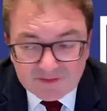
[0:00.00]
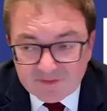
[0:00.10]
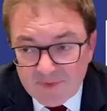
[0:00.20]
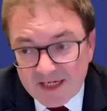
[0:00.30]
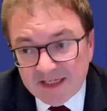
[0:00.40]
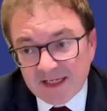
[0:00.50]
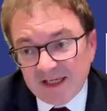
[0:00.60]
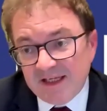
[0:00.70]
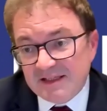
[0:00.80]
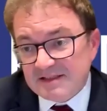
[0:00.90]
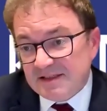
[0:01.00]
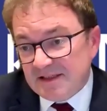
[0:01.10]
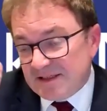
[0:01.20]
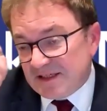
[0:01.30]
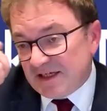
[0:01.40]
Now, for many years,
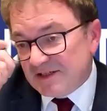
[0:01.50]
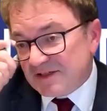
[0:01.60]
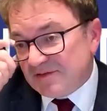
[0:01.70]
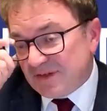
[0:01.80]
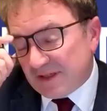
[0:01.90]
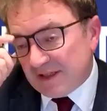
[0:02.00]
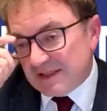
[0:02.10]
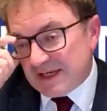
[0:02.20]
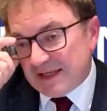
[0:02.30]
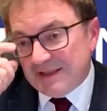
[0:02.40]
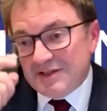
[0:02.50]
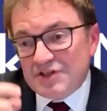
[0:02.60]
litigation funders had